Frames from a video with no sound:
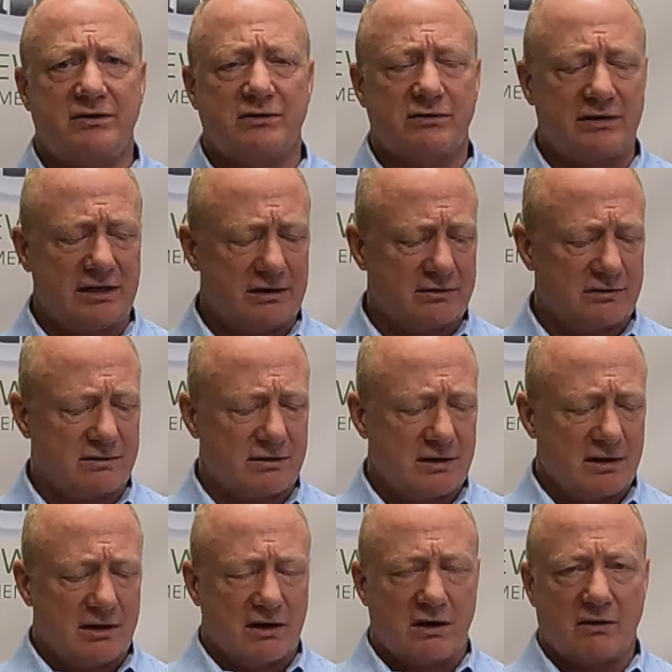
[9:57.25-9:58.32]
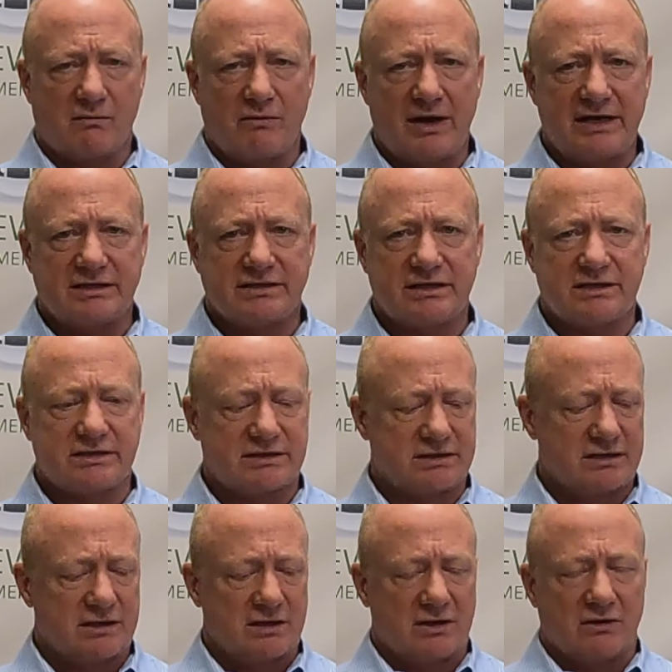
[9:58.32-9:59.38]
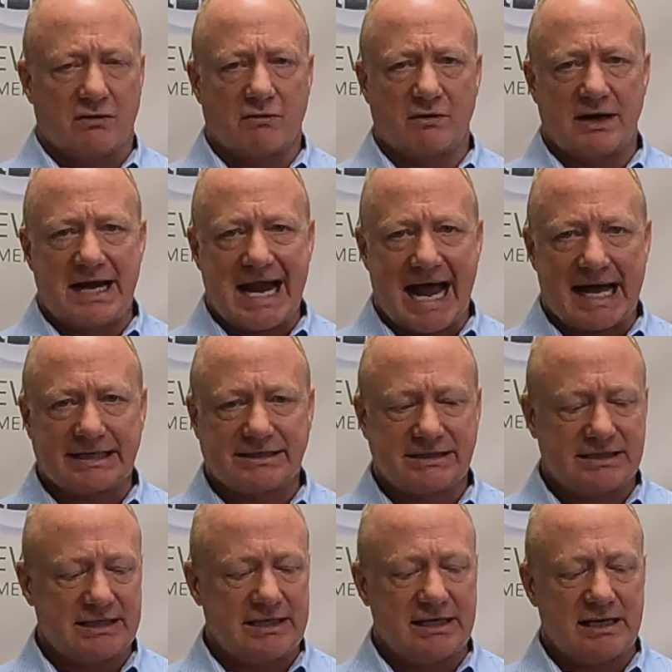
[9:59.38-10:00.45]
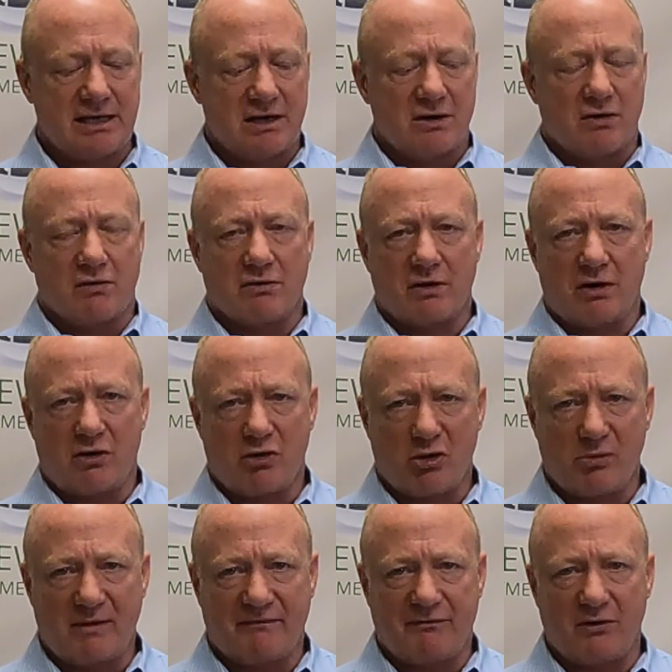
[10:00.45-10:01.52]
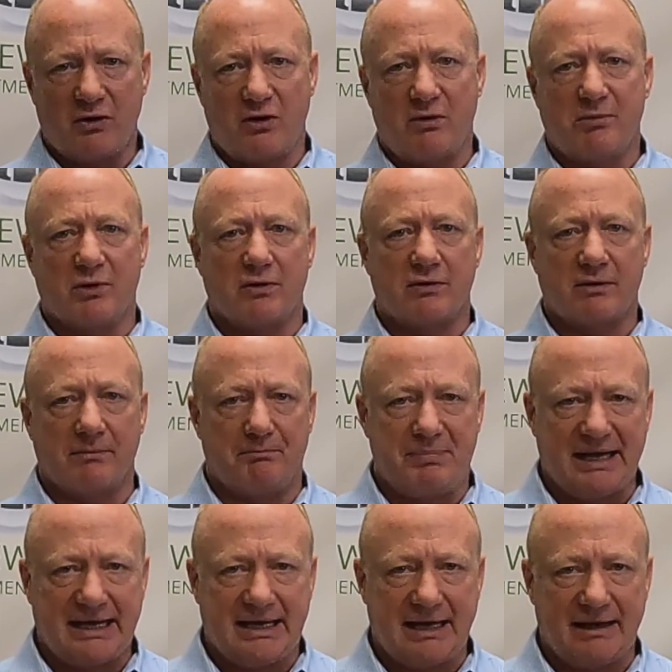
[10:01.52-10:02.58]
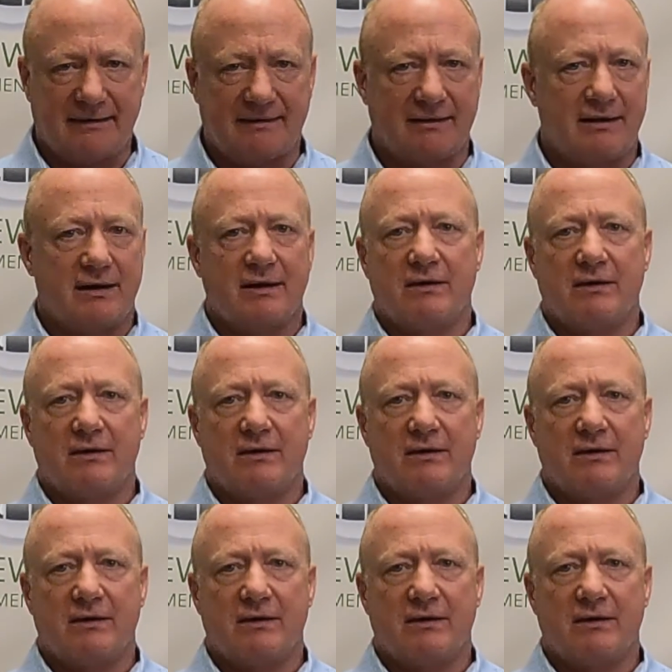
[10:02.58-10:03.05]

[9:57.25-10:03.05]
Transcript: You're either a racist or a Nazi or a homophobe or a bigot